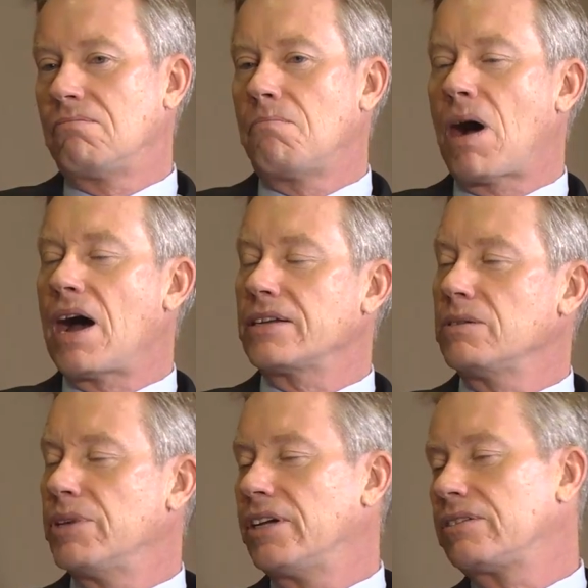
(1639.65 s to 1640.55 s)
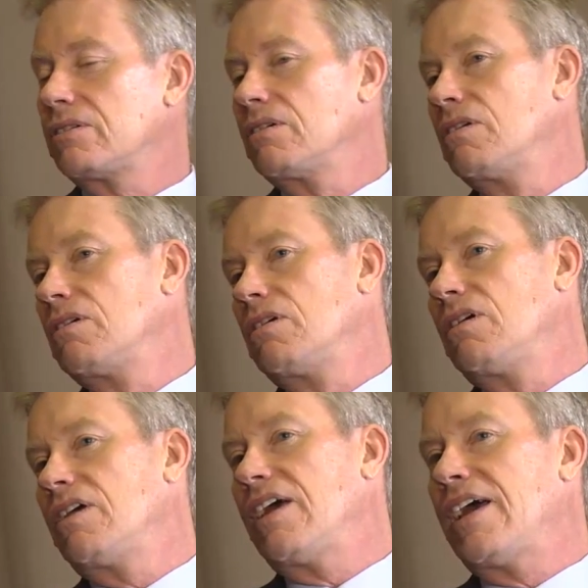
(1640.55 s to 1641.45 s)
monument
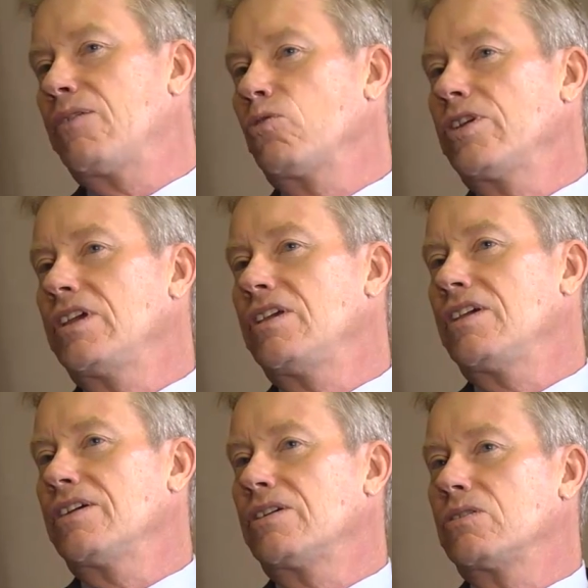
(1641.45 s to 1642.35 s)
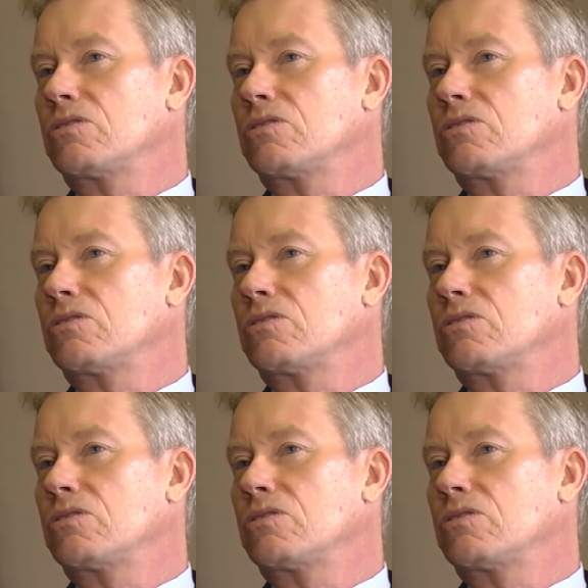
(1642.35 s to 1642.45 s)
every year